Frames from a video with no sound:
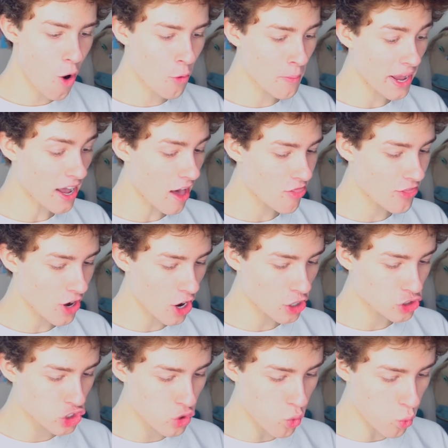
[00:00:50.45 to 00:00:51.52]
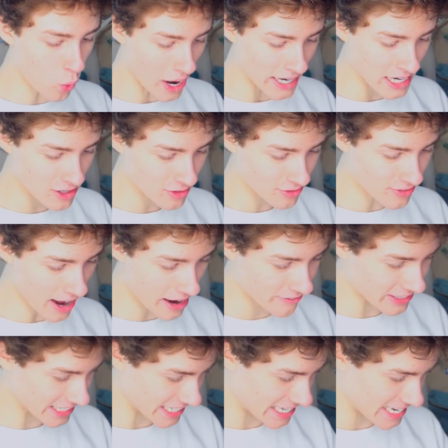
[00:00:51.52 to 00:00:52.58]
Oh my god, there are 25
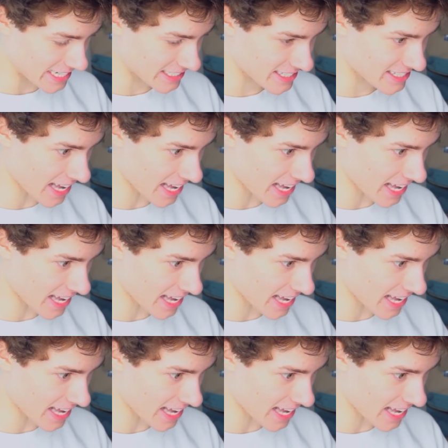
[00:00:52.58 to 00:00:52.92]
heat